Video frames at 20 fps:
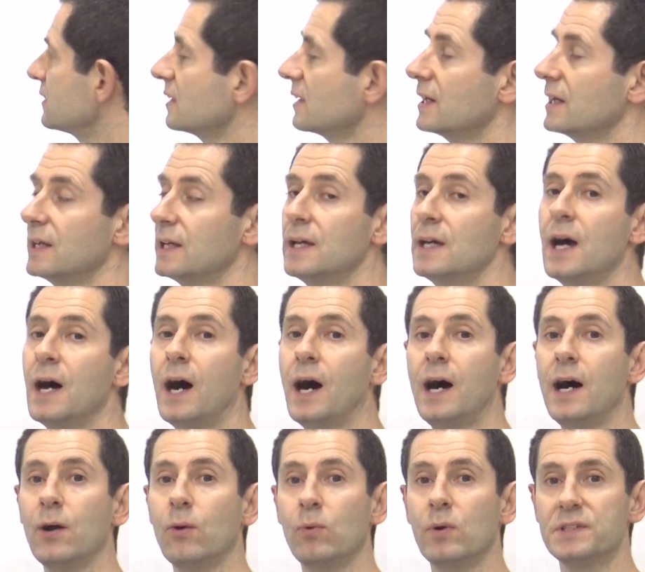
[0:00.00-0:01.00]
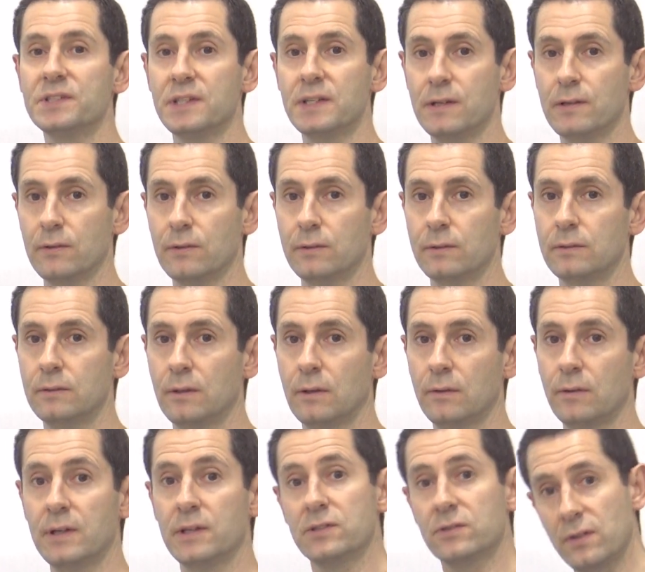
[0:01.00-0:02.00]
say, I wasn't either. All
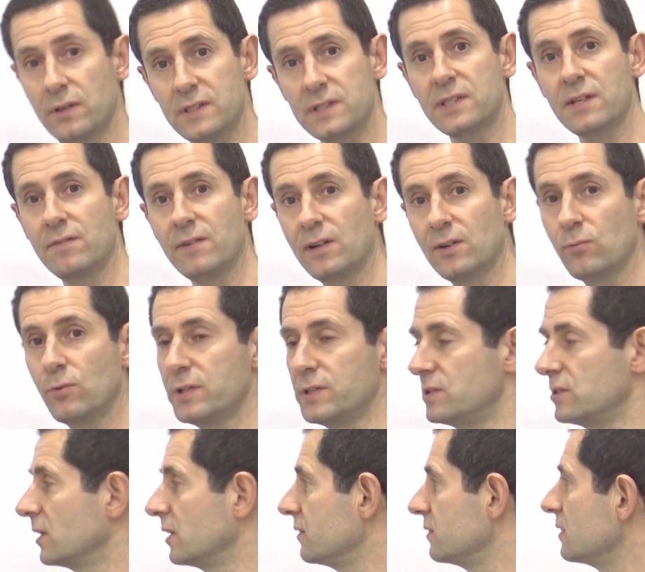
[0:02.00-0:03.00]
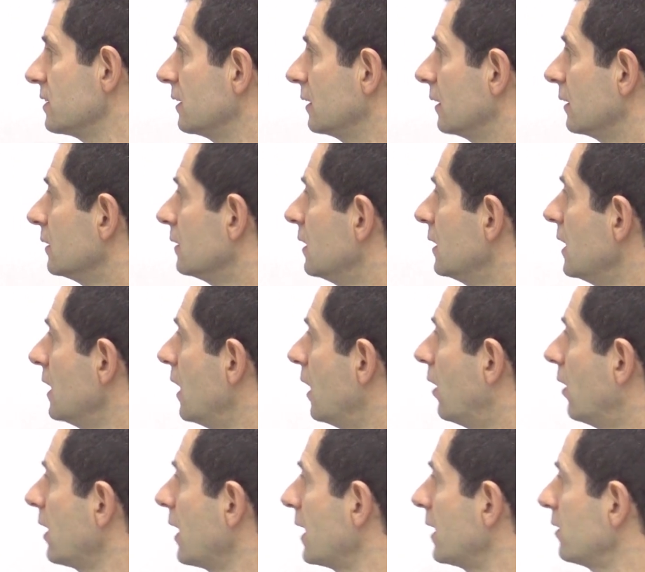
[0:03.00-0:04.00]
right, so there are several ways you can say it.
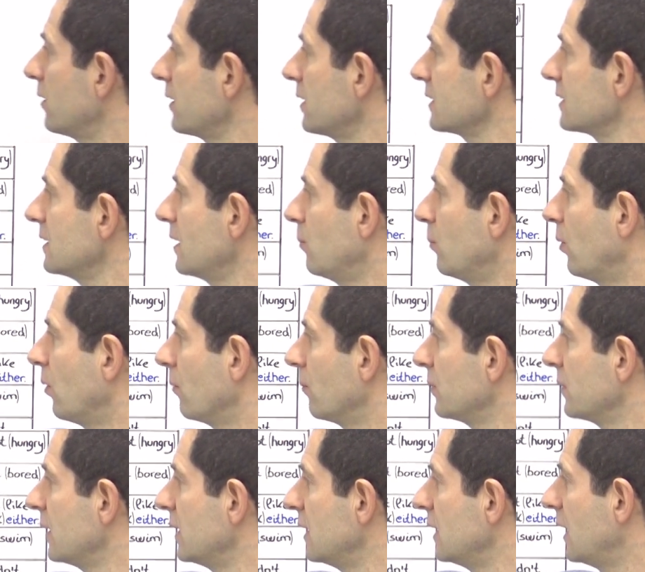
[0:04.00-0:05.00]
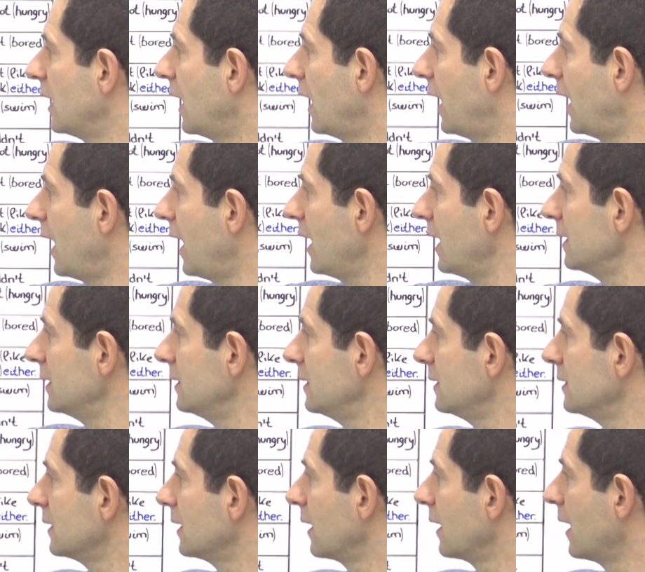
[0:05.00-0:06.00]
All right, another example. I
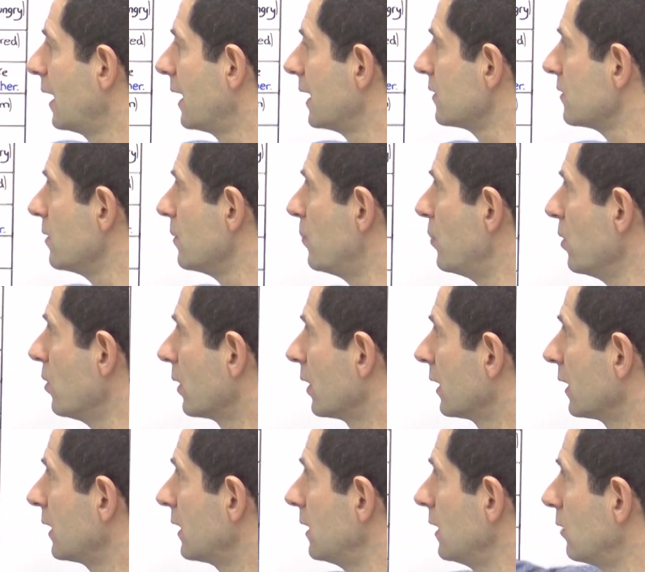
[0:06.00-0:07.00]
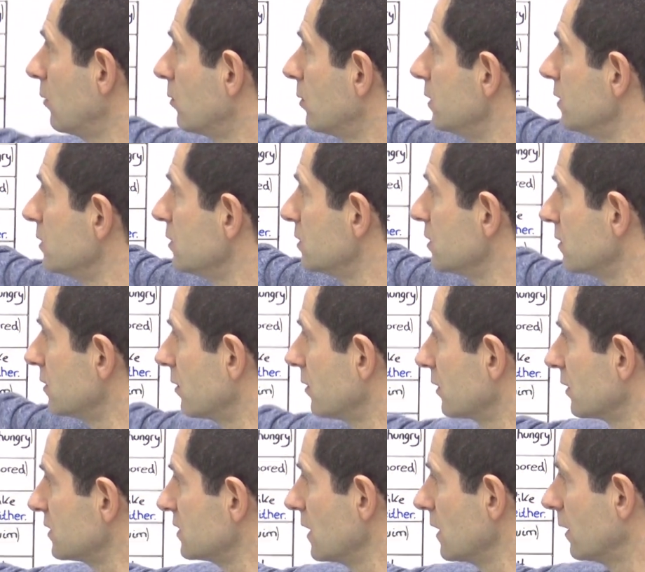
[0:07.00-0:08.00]
didn't like the book. Here we're using an
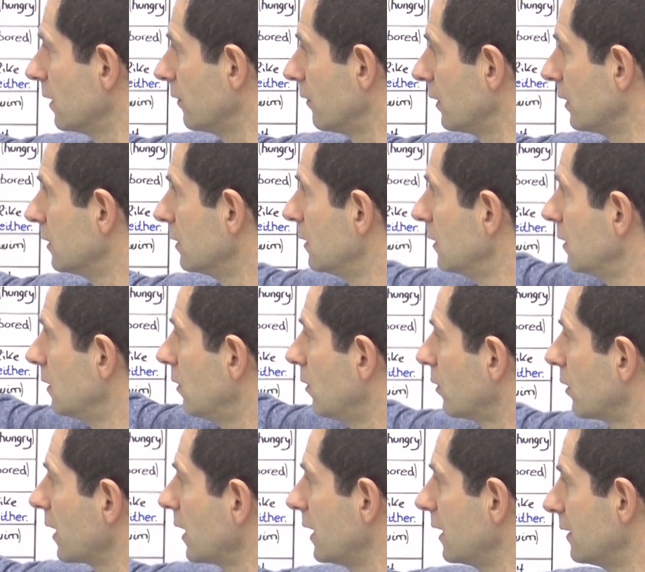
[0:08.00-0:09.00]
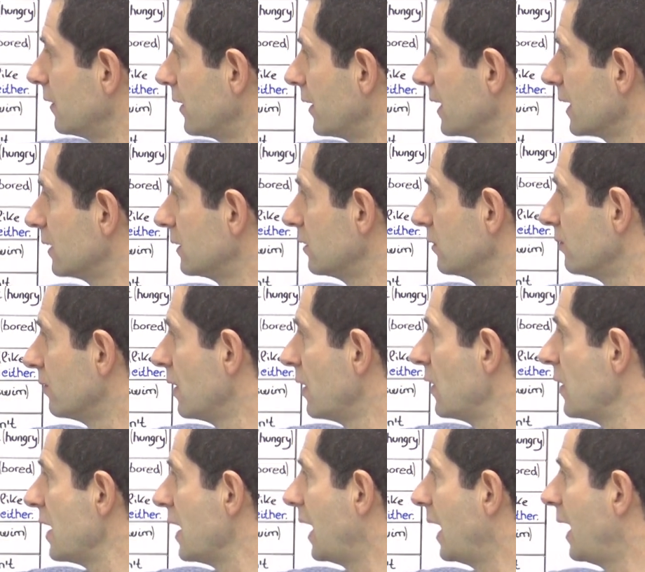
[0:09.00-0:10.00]
auxiliary. Okay, in the negative.
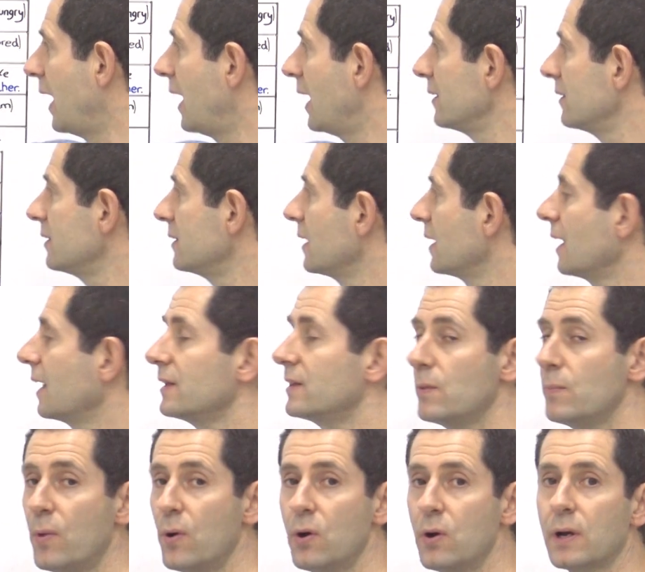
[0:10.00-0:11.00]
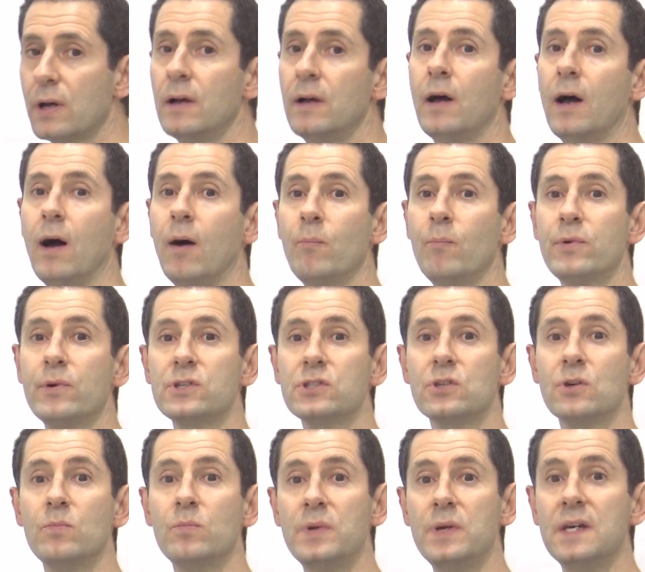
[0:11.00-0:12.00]
I didn't like the book, and
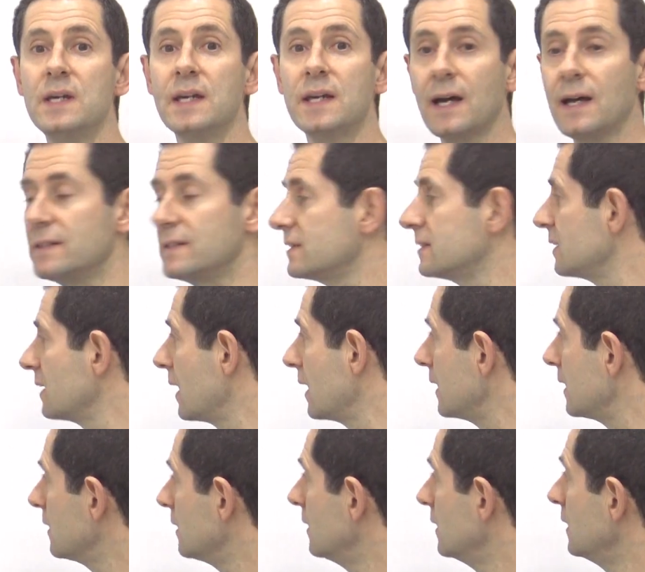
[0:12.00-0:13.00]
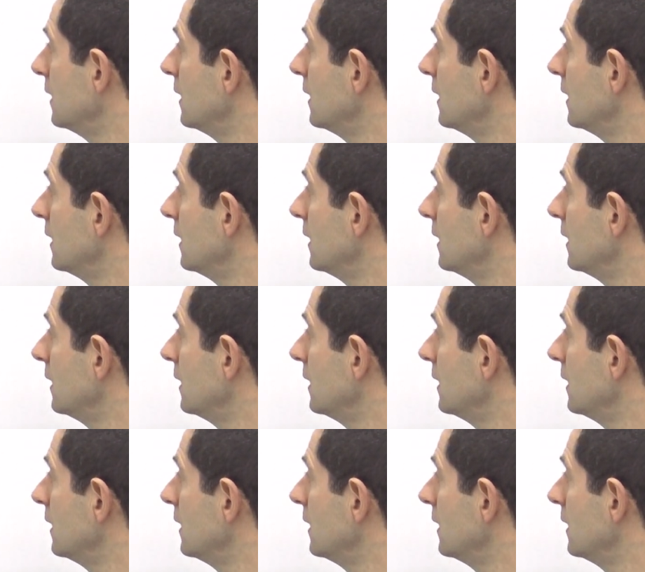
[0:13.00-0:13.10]
person B can say,